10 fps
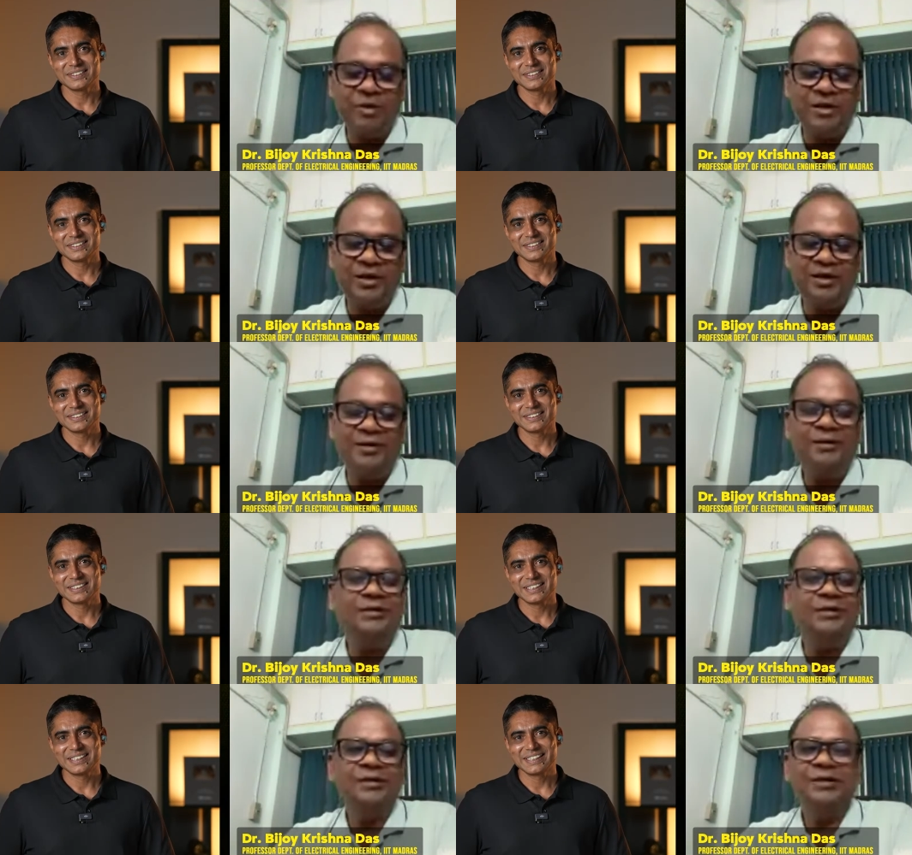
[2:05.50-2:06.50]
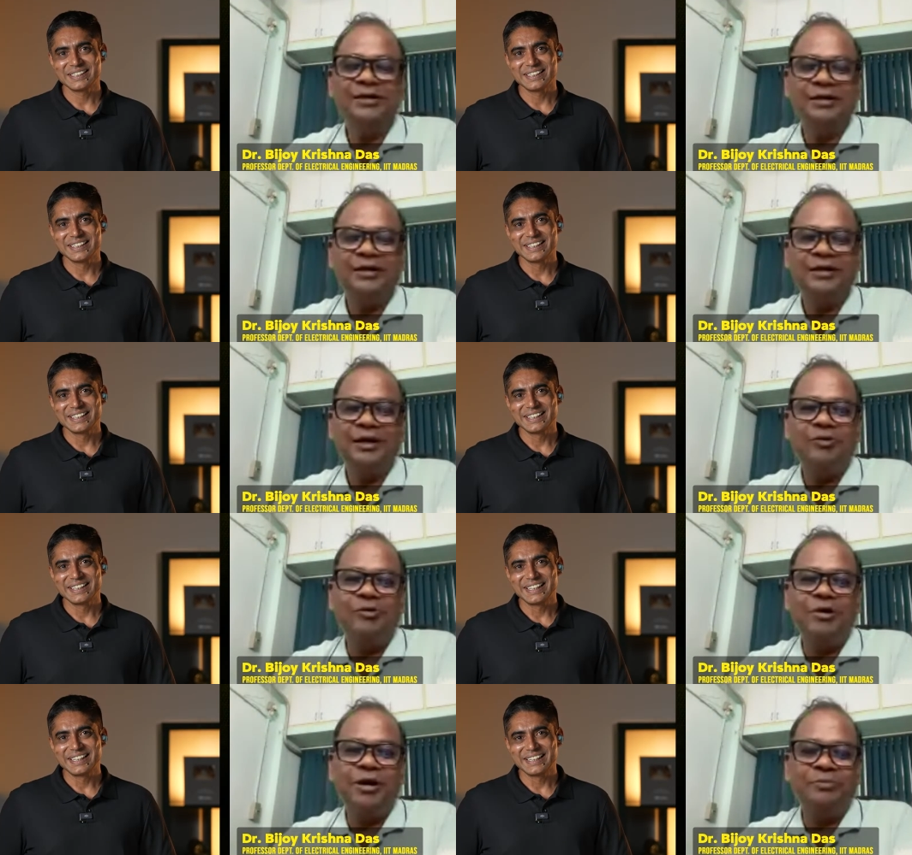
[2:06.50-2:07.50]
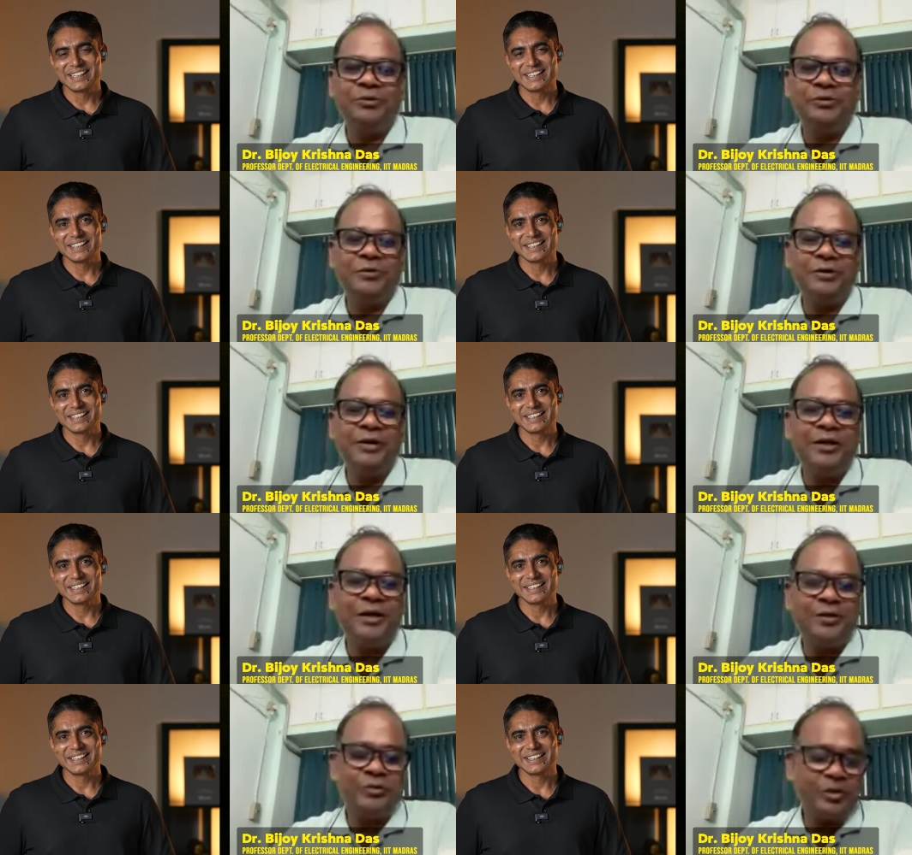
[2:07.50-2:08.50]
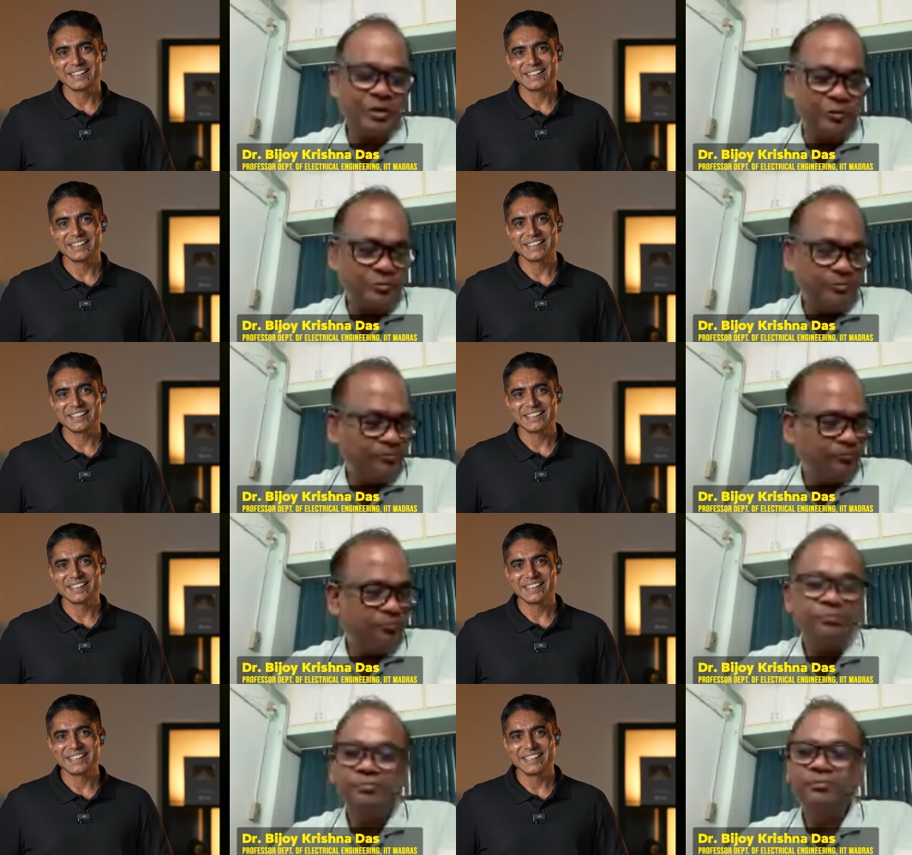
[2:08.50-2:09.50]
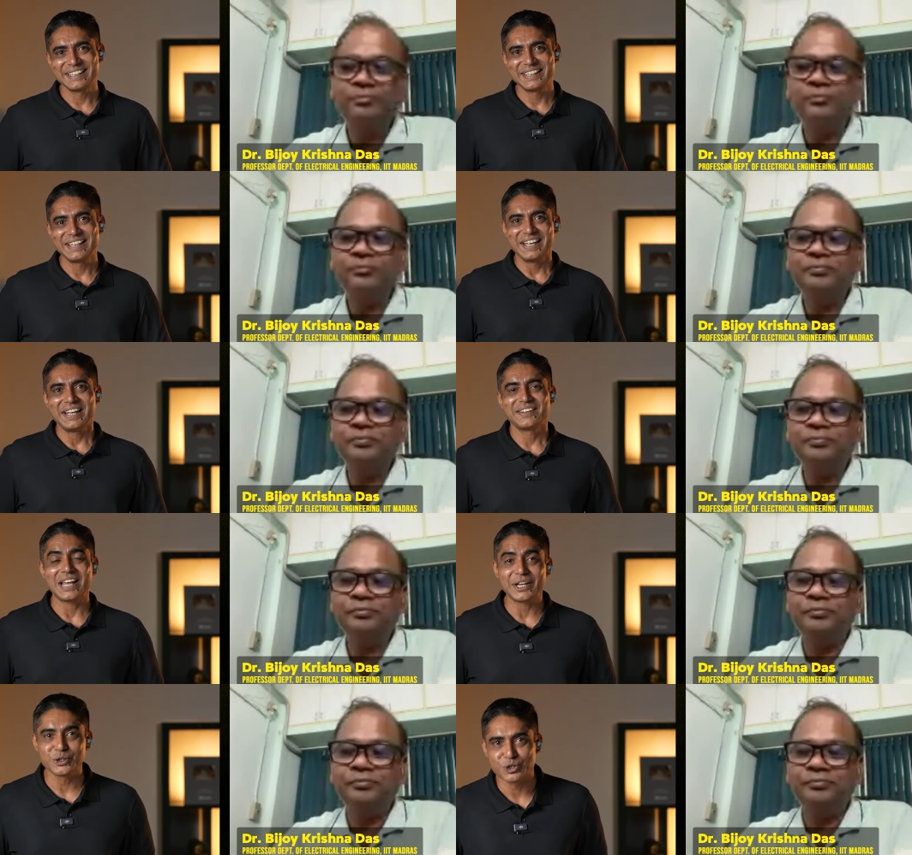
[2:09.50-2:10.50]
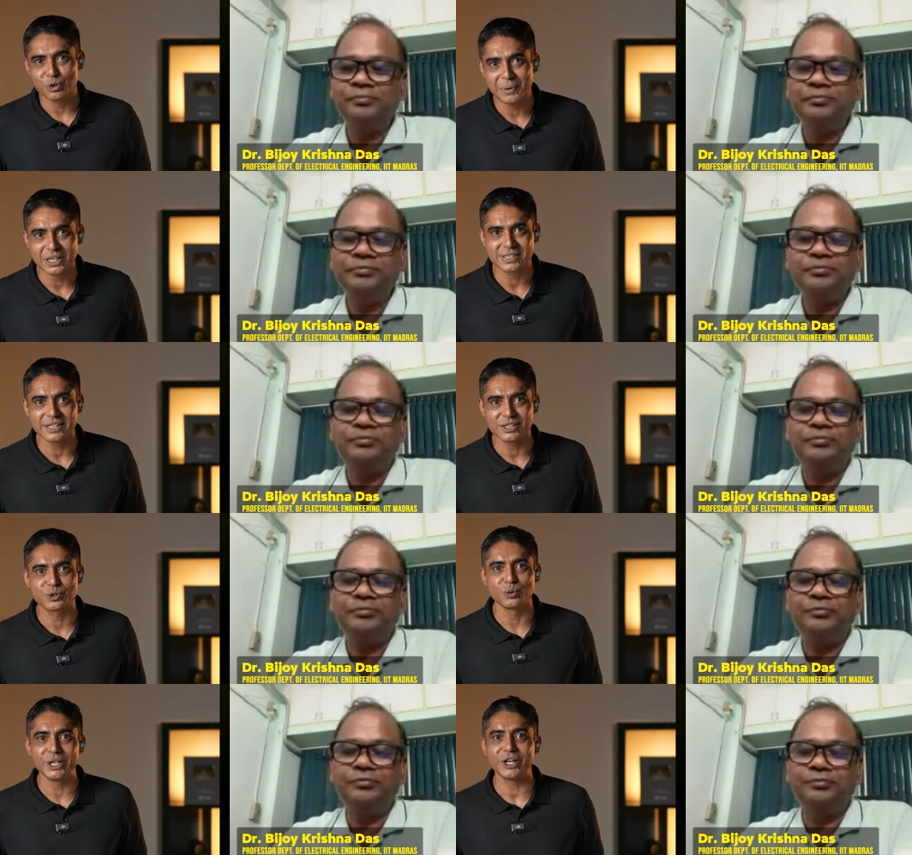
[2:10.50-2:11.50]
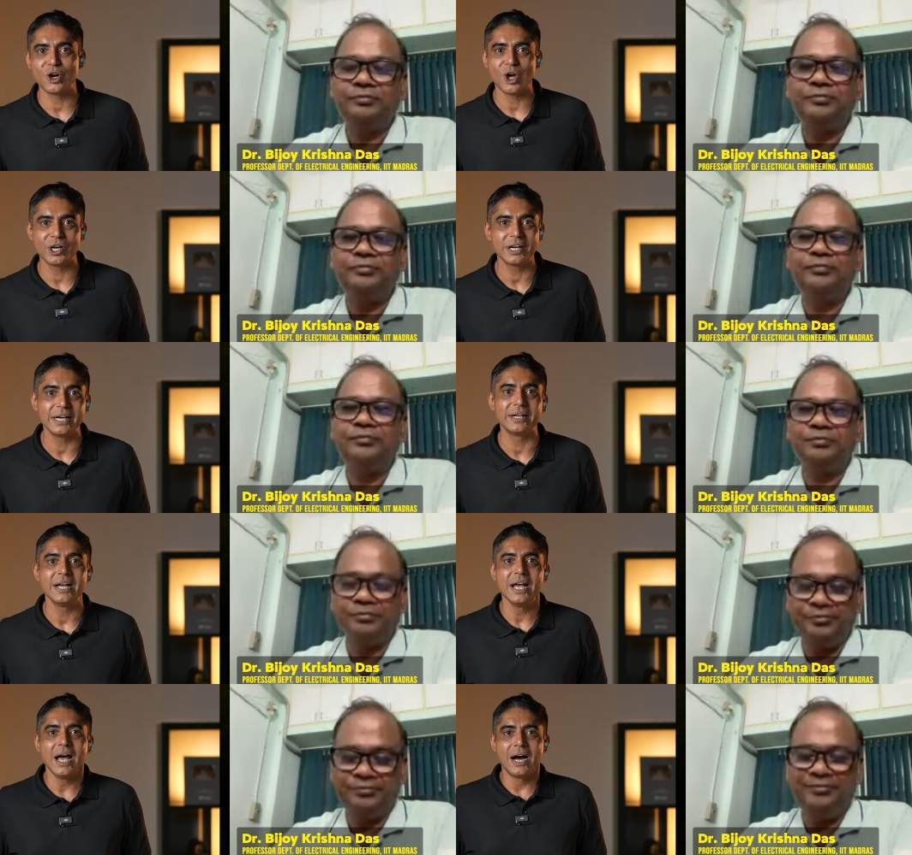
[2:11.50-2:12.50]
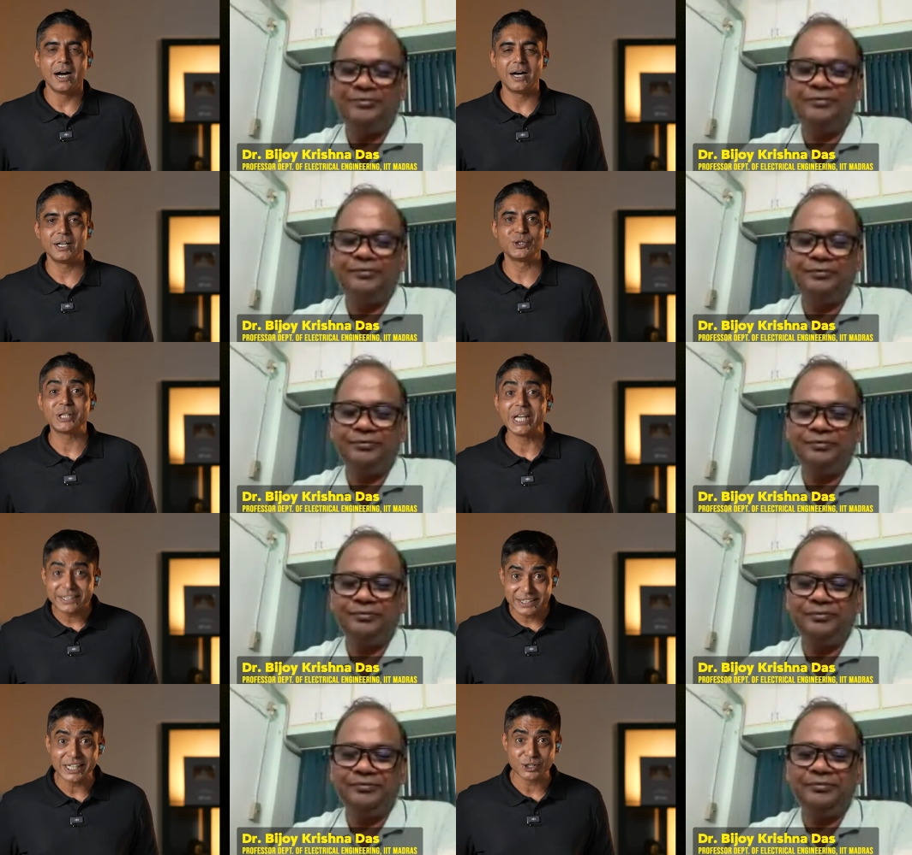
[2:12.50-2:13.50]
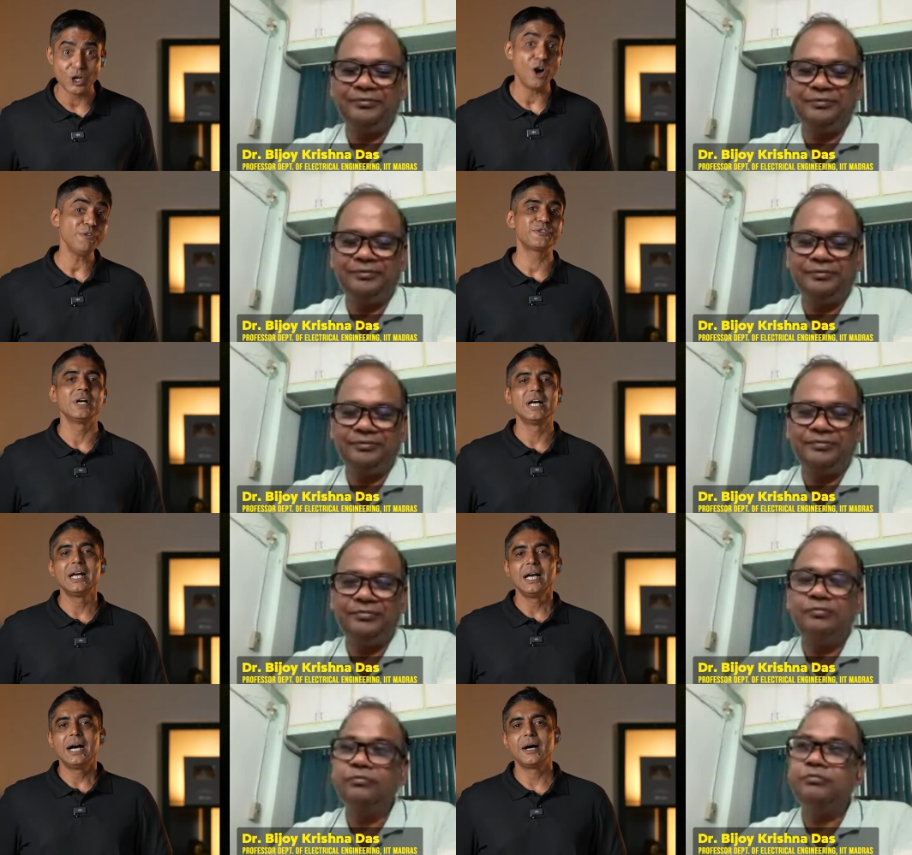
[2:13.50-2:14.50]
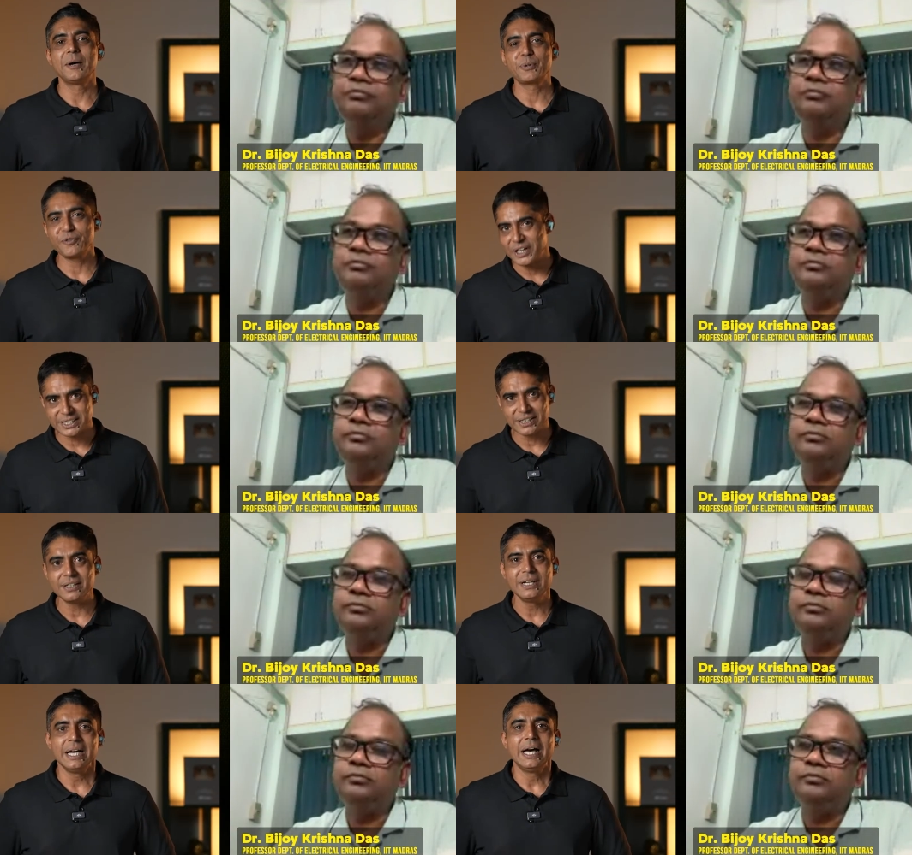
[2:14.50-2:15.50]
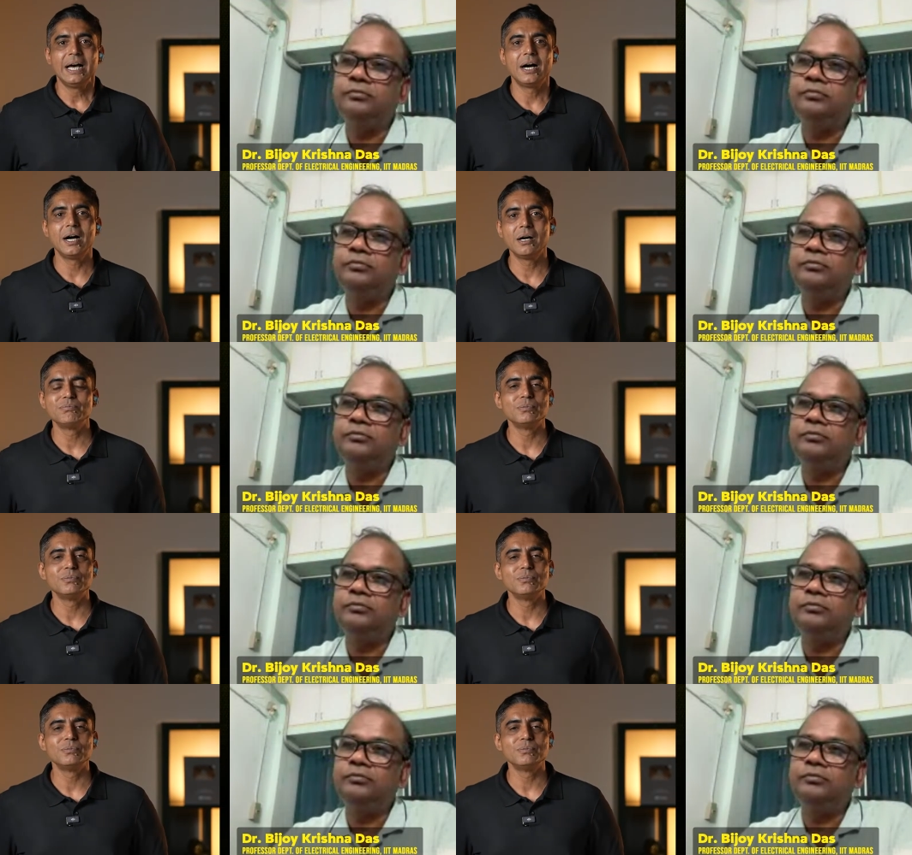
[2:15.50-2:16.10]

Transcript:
Speaker 1: me here. I would love to interact with you.
Speaker 2: Thank you so much, sir. It's truly an honor. And uh, to kick things off, uh, Professor, uh,